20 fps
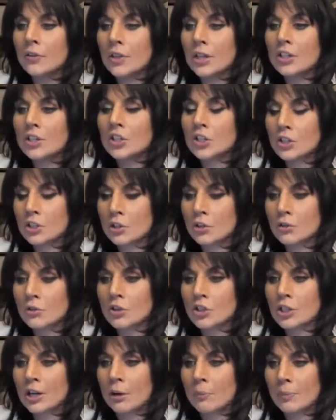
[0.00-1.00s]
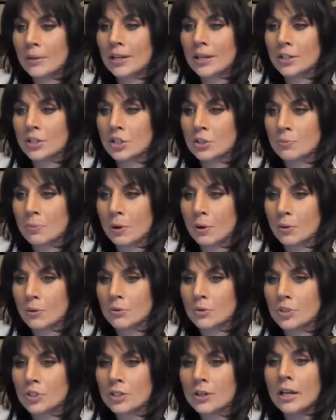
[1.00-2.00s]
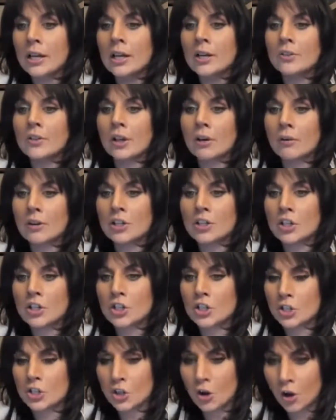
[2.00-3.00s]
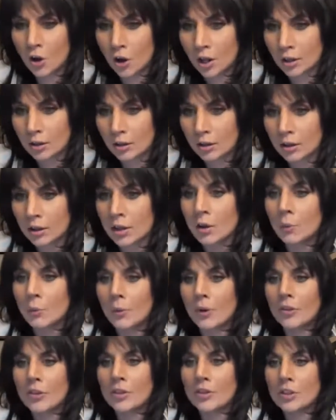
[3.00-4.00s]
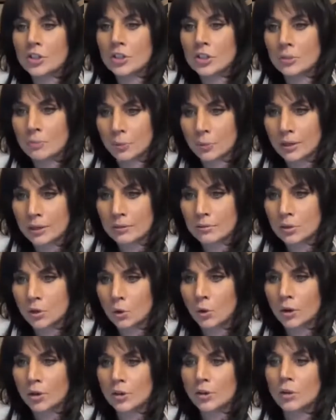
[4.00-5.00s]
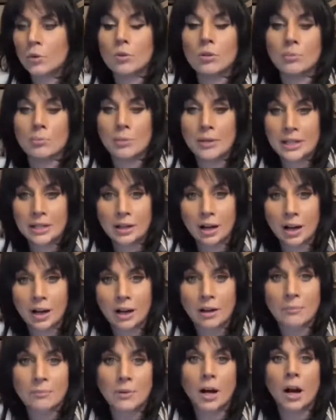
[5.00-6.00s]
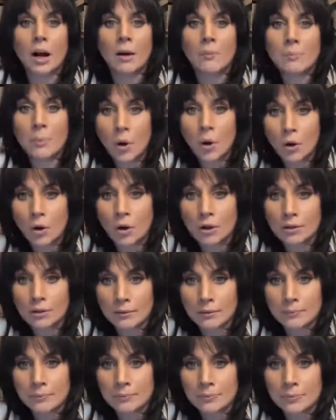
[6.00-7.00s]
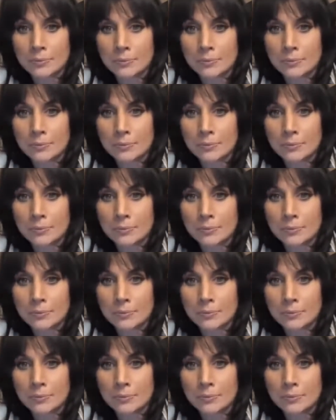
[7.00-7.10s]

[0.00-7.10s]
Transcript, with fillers: This too shall be exposed. There is a Saul within the Supreme Court who will become a Paul.